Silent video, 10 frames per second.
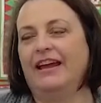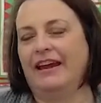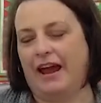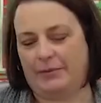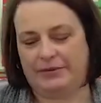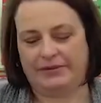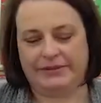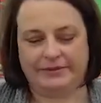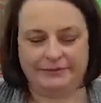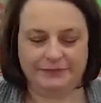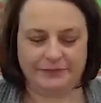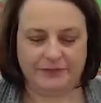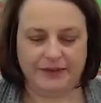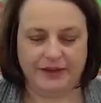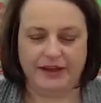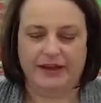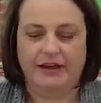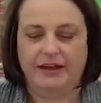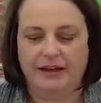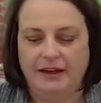it happens.
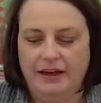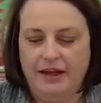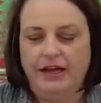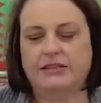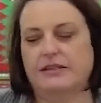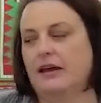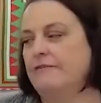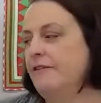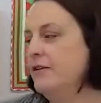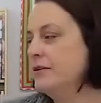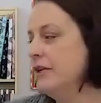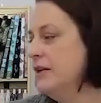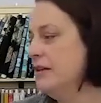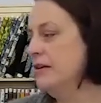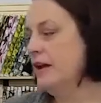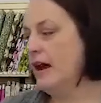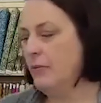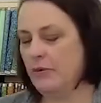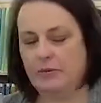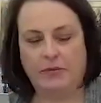It's live, folks. Anything can
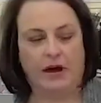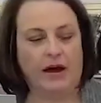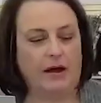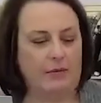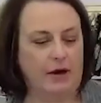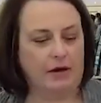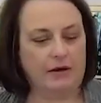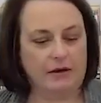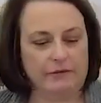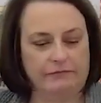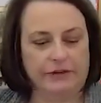happen. I am not going to